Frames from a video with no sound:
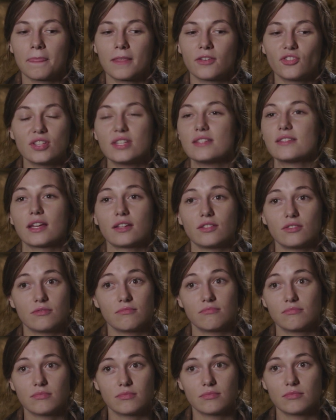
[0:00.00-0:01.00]
she decided
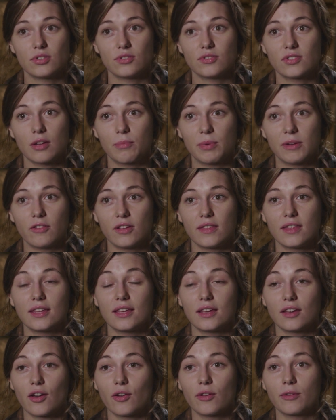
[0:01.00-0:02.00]
to stop everything
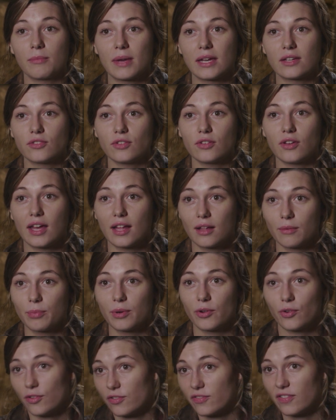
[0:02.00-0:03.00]
and coming back to help
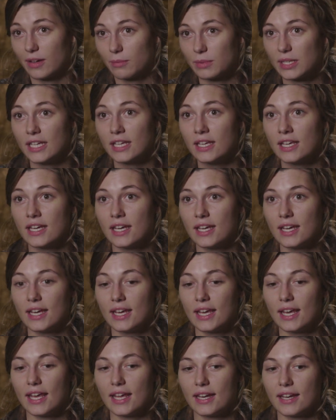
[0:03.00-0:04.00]
her family.
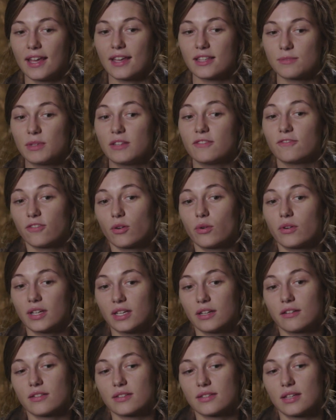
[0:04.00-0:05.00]
And he has been four
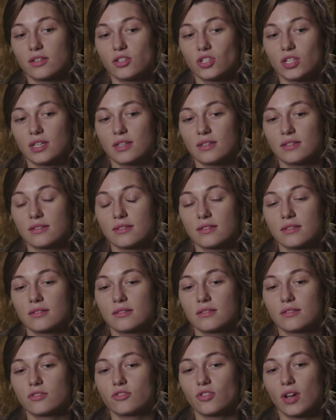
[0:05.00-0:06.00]
years that
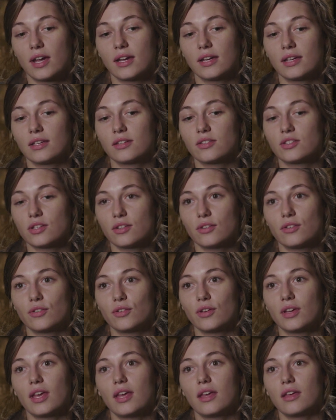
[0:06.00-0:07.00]
she's trying
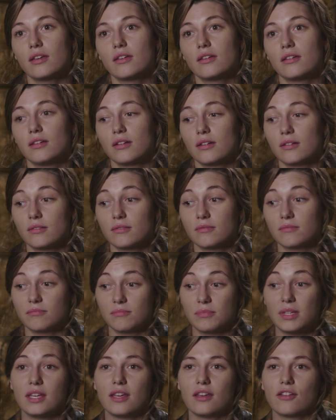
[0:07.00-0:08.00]
to
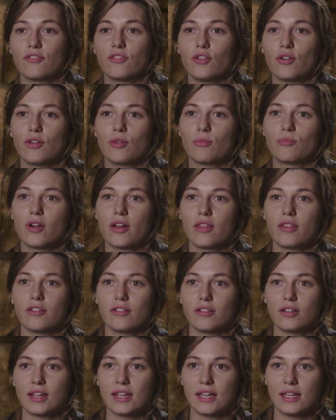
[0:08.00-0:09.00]
be here for her
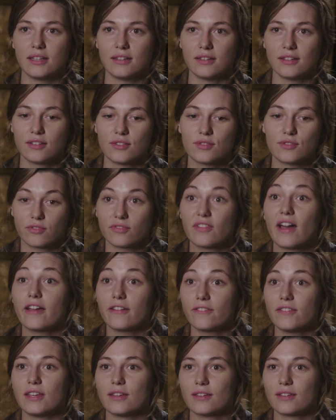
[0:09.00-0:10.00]
brother and
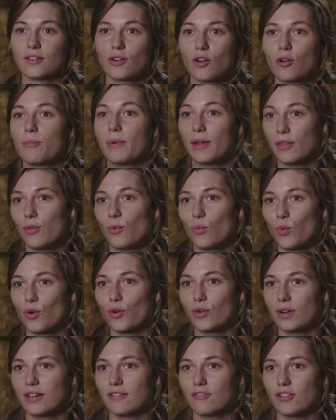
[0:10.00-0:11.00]
surviving but the
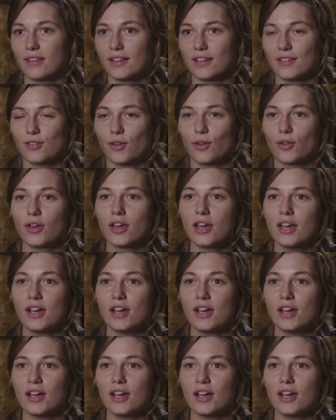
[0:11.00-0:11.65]
war and everything so